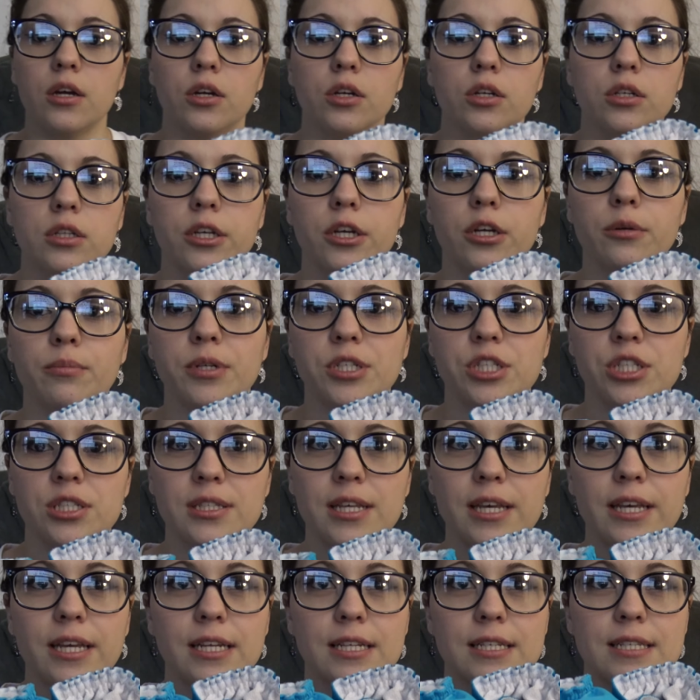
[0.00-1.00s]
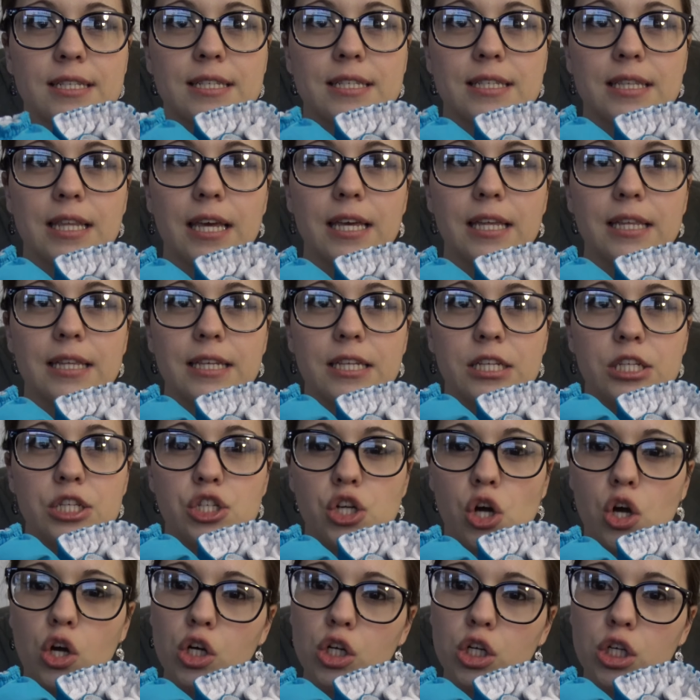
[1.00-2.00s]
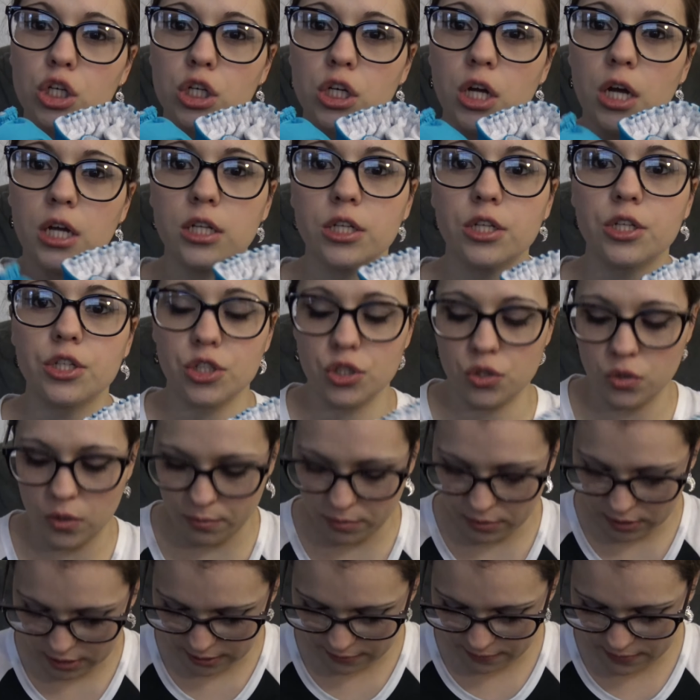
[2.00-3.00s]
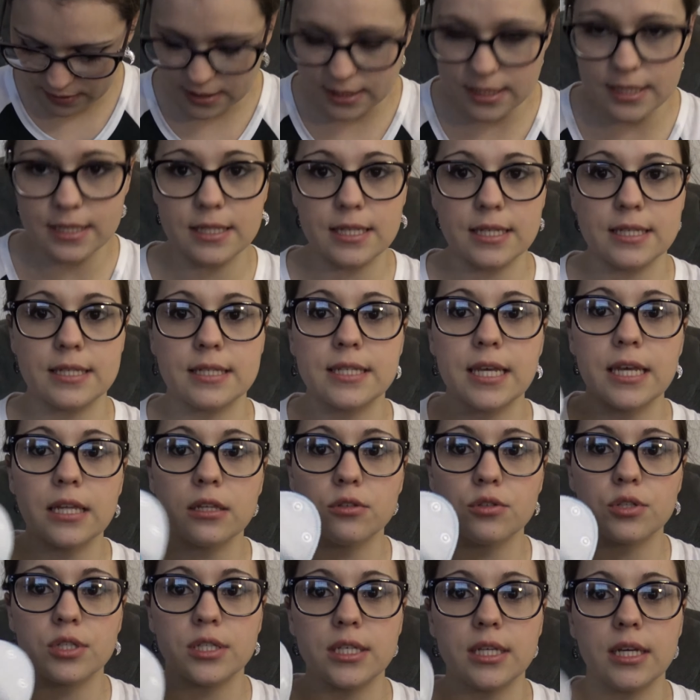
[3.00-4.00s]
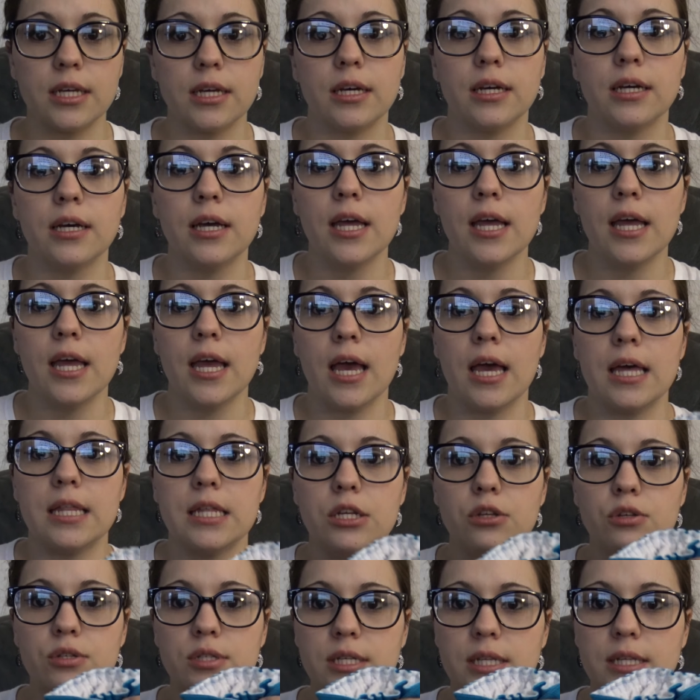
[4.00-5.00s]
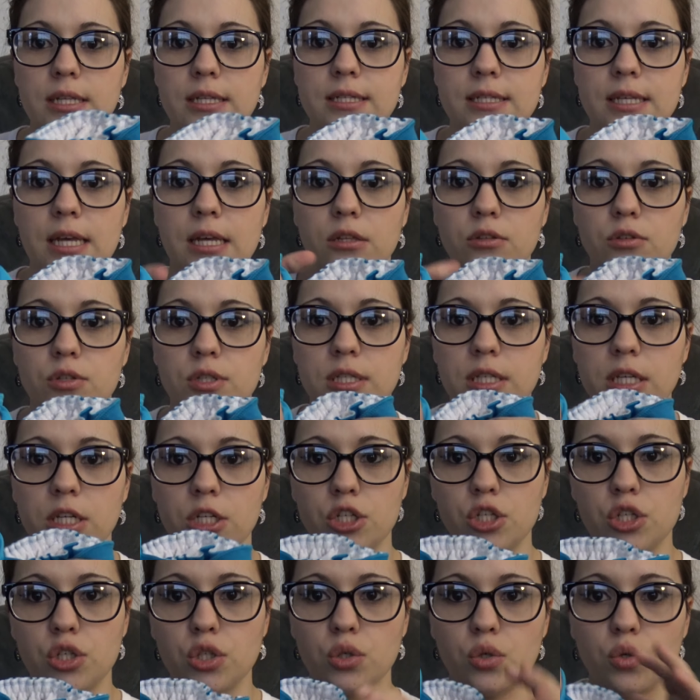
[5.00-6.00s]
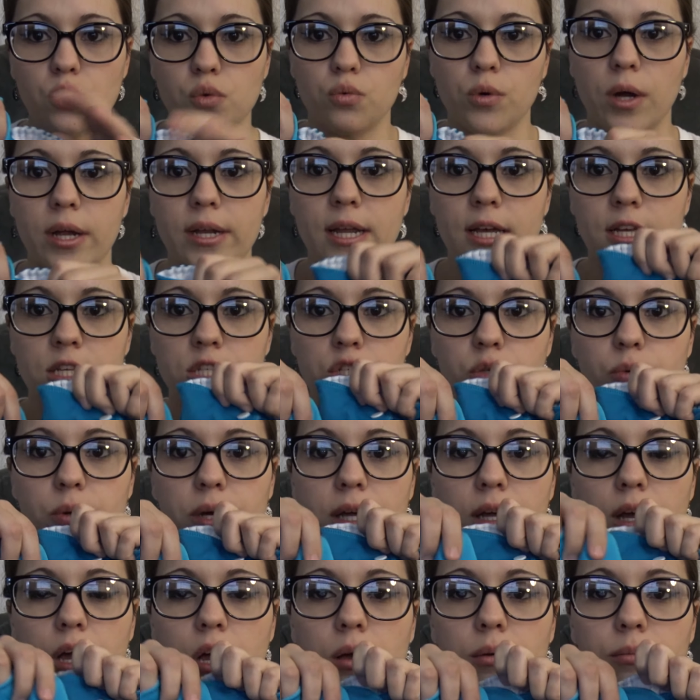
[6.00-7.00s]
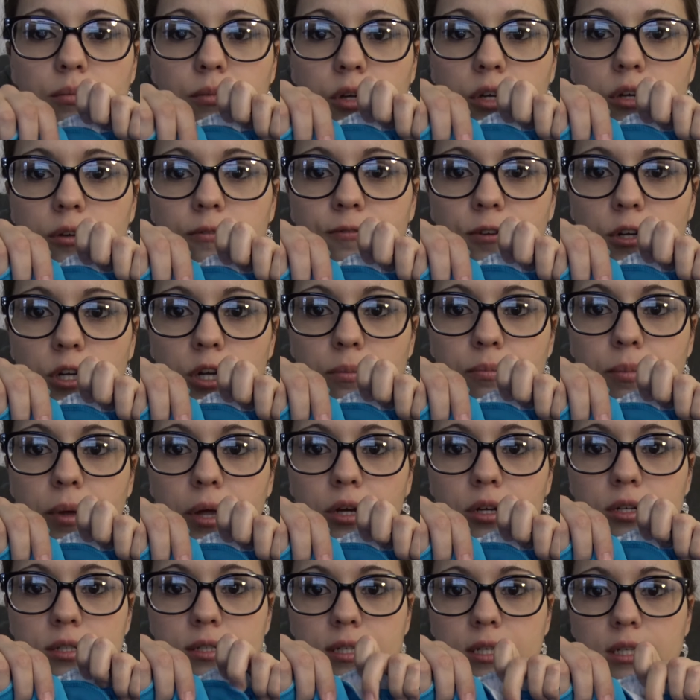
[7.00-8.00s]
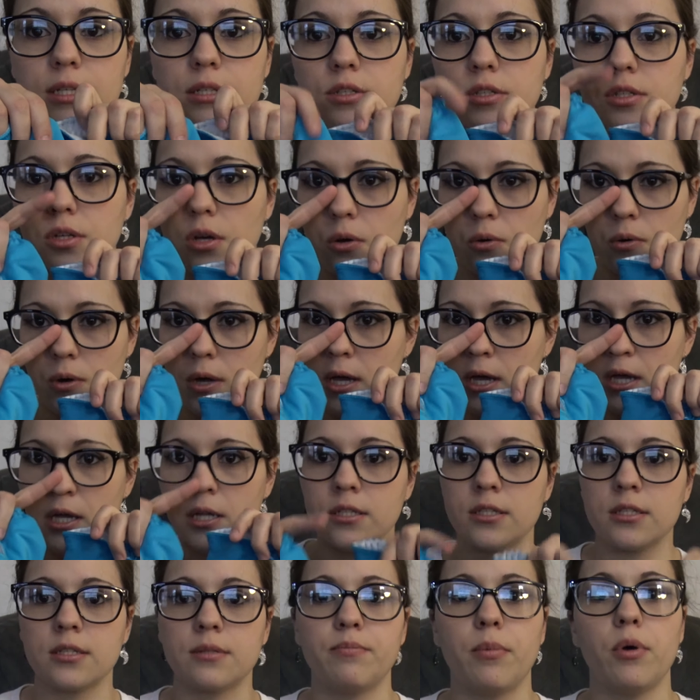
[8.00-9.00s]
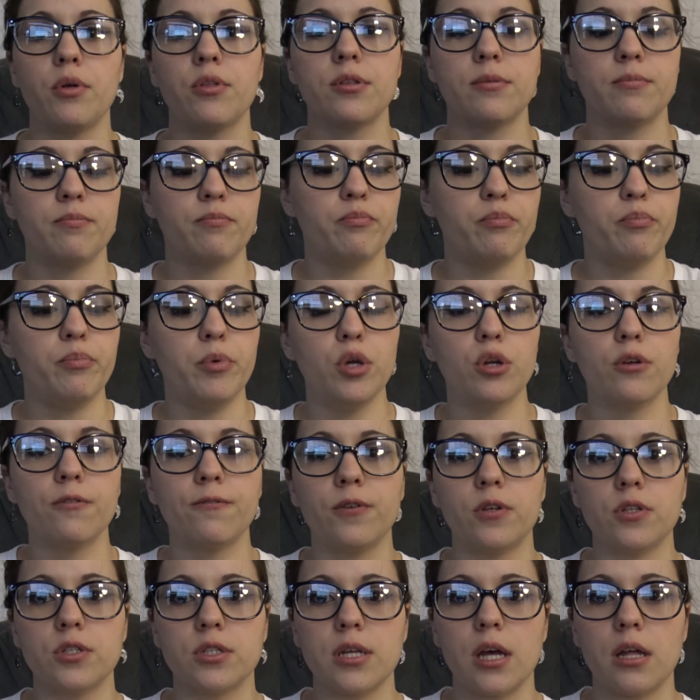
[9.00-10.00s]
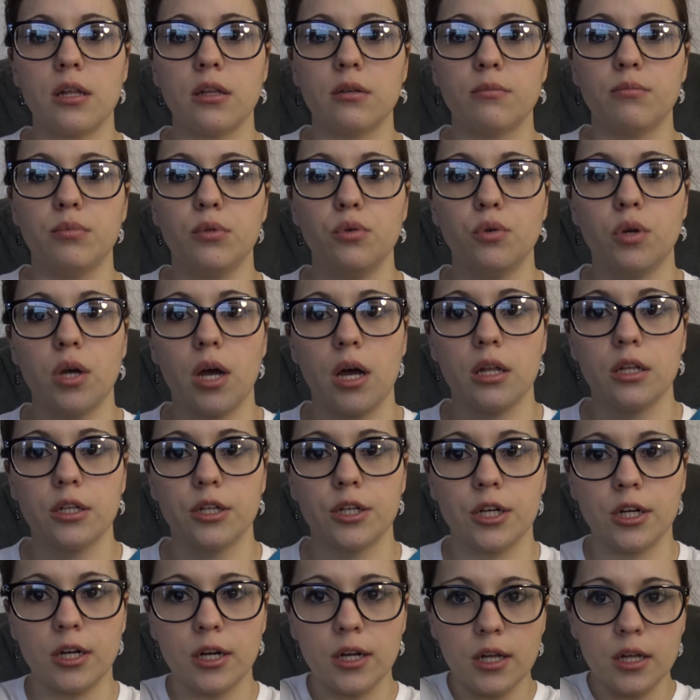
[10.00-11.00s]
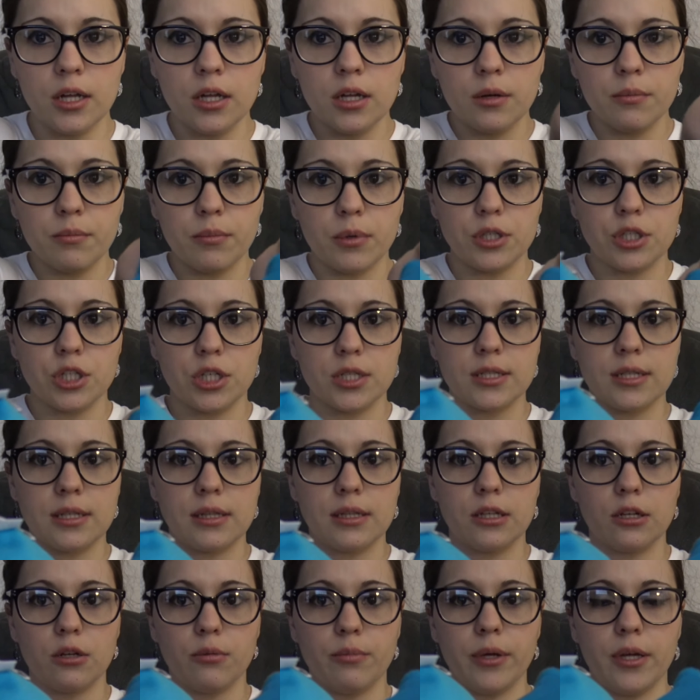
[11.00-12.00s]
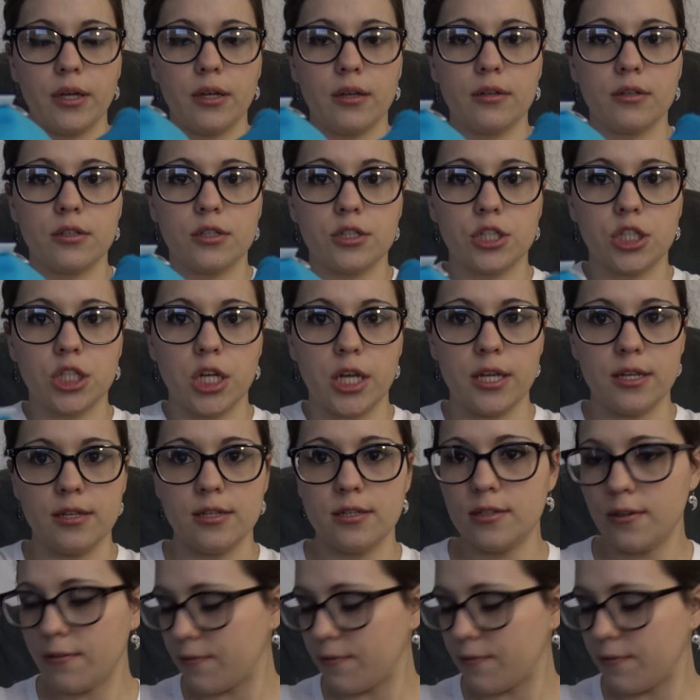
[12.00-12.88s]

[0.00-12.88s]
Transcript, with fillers: earlier, but just like in a slightly darker color. So I believe this is the St. Lucia, and then you see the St. Lucia 2 right next to it um, for comparison. So it's both a beautiful solid blue color, but just a little bit shade